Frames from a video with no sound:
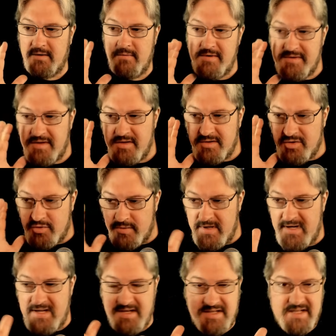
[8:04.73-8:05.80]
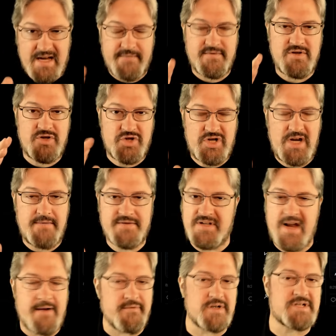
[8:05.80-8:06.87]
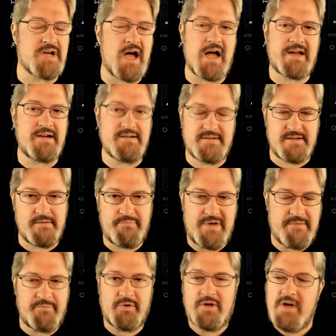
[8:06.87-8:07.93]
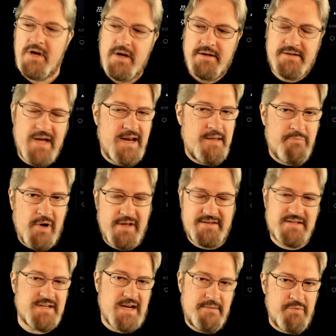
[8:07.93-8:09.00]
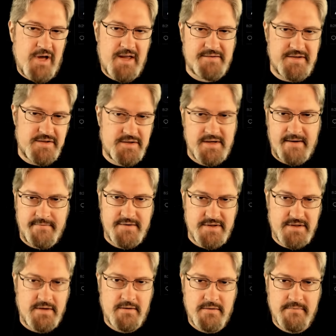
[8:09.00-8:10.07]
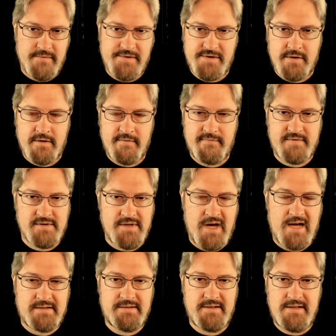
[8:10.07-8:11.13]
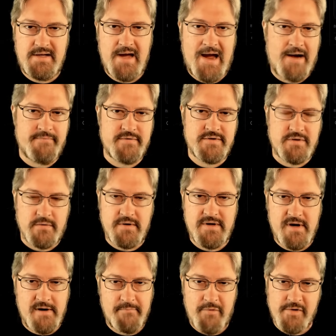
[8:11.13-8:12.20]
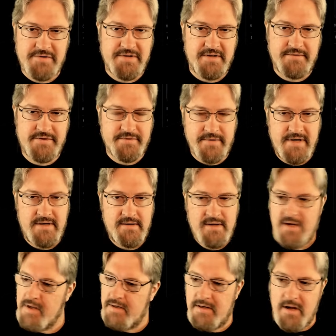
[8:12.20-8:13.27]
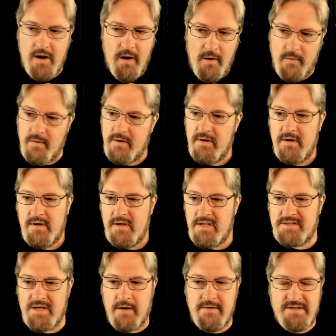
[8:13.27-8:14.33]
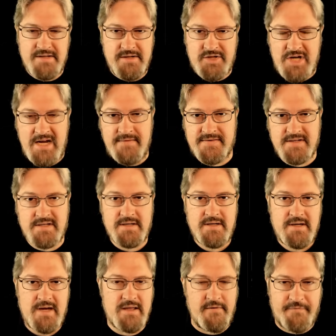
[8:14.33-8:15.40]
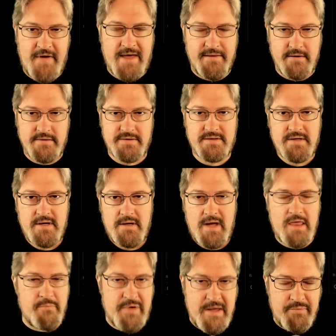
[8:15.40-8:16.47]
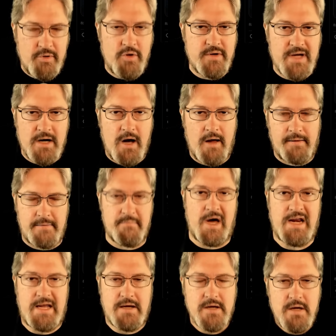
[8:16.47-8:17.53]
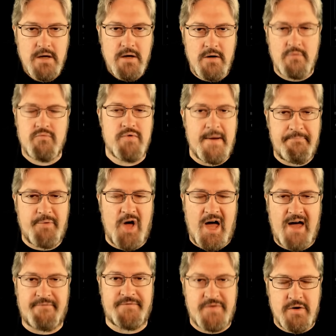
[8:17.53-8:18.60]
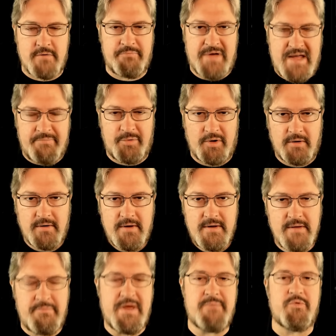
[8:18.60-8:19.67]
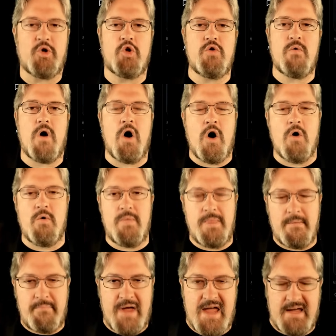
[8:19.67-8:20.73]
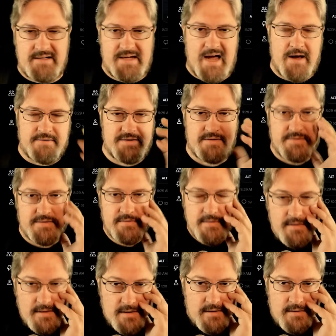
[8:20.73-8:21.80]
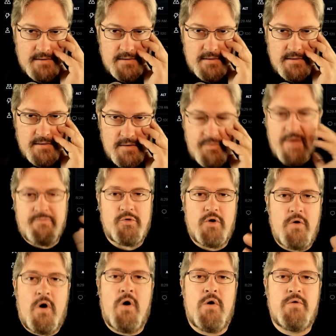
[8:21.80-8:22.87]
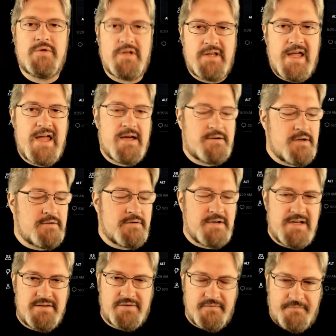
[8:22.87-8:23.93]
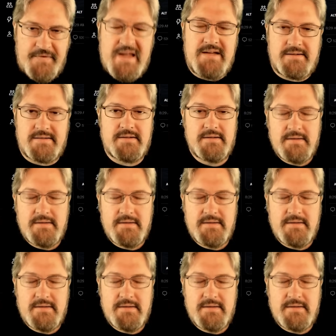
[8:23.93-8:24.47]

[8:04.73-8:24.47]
with the Treaty 7 chiefs, never talking to the people. Does any politician ever just go to the reserve and talk to the average, ordinary person on the street? No. It's always the chiefs and the feathers and the people who get all the money, who rip off their people, the people who own the band councils, the people who own the land underneath the feet